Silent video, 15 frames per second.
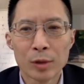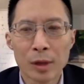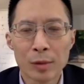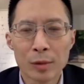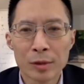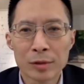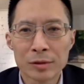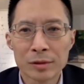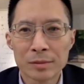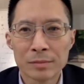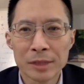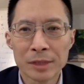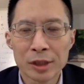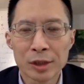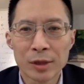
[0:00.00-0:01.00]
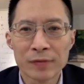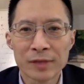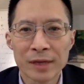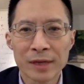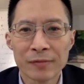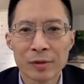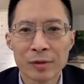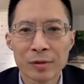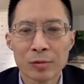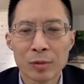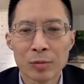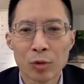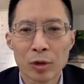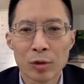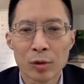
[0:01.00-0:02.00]
I want to make sure we have time for one
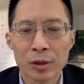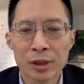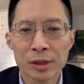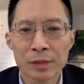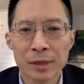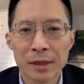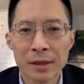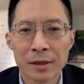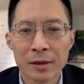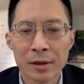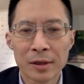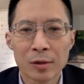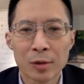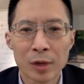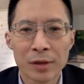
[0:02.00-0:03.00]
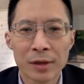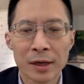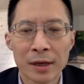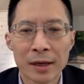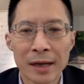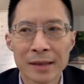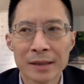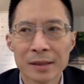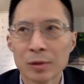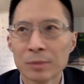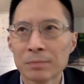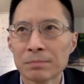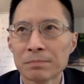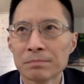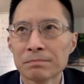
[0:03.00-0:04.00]
more question, but the only quick thing I'll add to
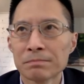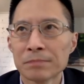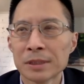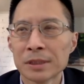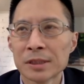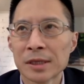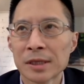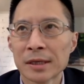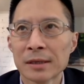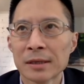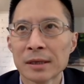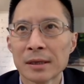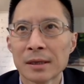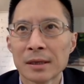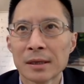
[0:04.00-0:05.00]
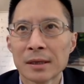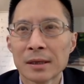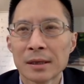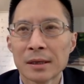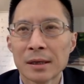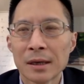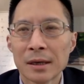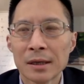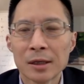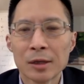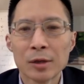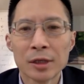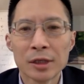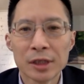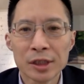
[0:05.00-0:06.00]
what Pete said, uh, you know,
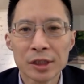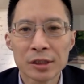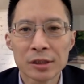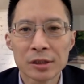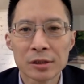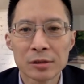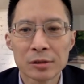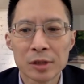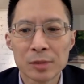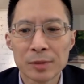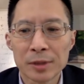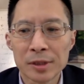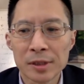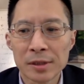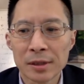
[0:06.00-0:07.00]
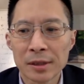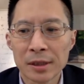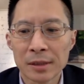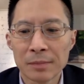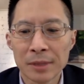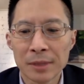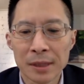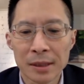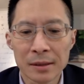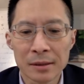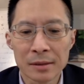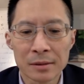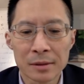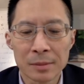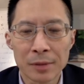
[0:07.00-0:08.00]
in addition to conspiracy thinking
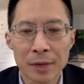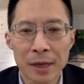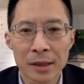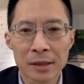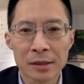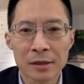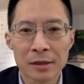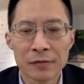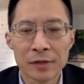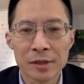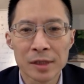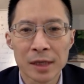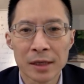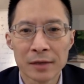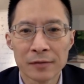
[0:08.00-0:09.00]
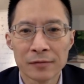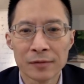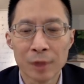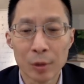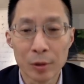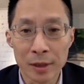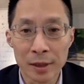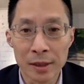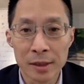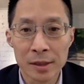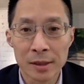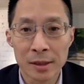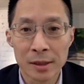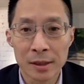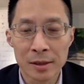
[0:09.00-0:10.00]
being the product of this kind of loneliness
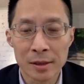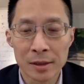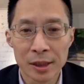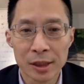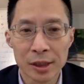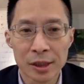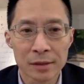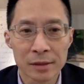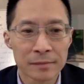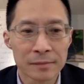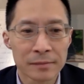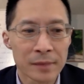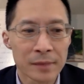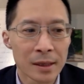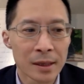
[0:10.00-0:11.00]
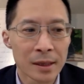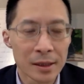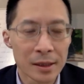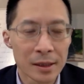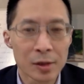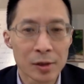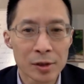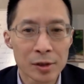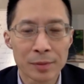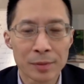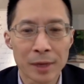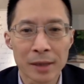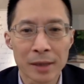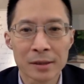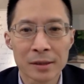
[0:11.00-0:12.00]
and isolation, it is also the
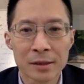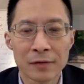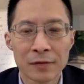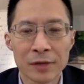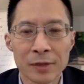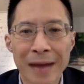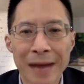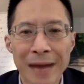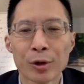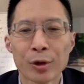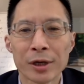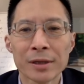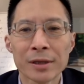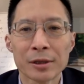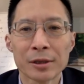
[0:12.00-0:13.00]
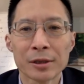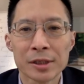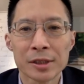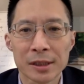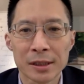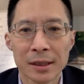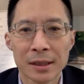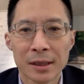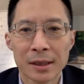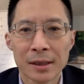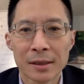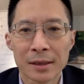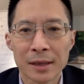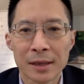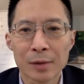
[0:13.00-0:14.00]
product of the power illiteracy
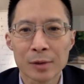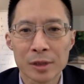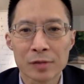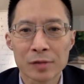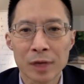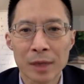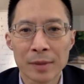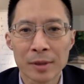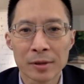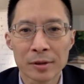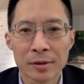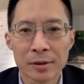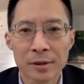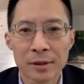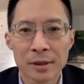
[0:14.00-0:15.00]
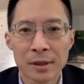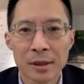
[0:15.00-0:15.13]
that I was describing earlier.